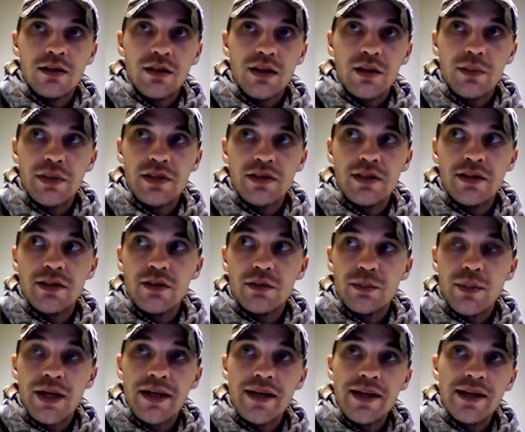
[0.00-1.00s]
not a big deal.
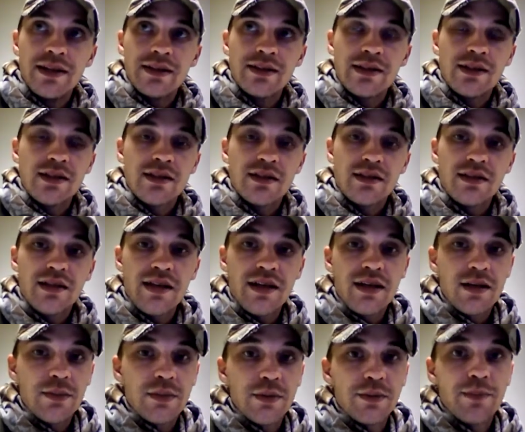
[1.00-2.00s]
My next
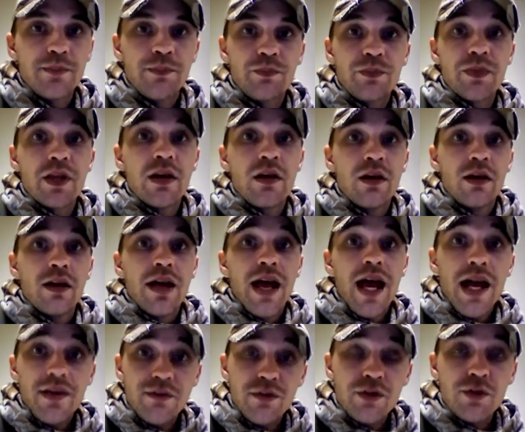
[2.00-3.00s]
step,
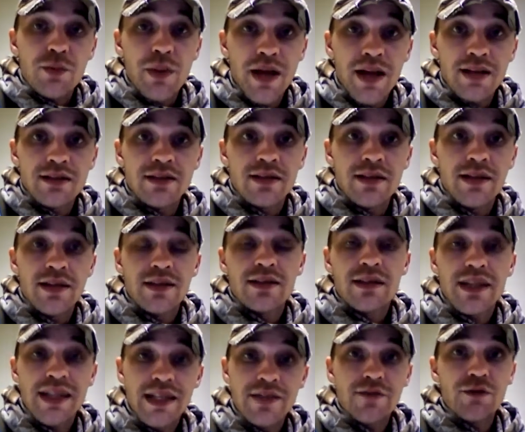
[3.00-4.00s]
after you pass the
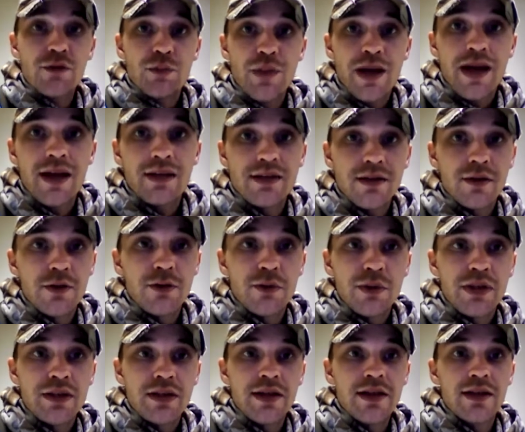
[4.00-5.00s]
test, if you pass all
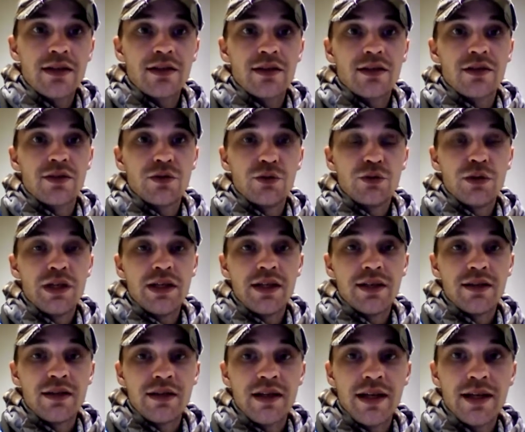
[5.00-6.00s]
3 tests, you
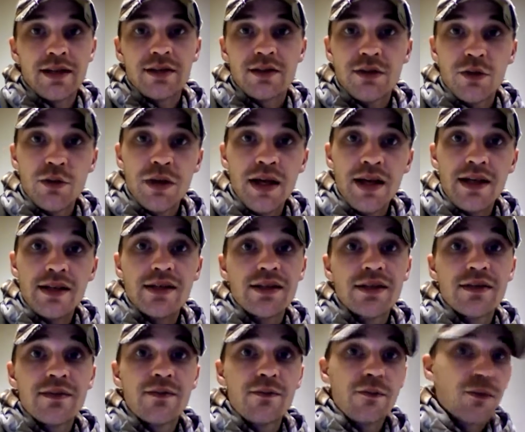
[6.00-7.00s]
get the next 2
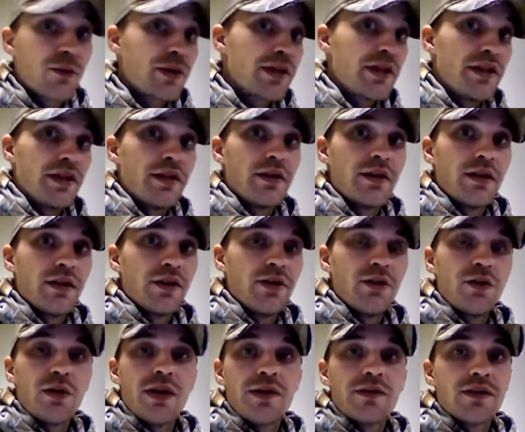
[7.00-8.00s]
days free.
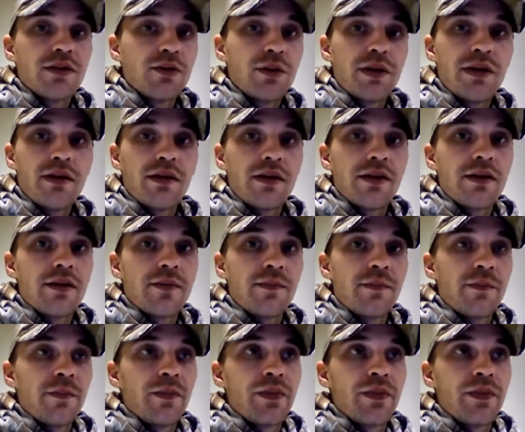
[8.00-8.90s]
You don't have to do anything.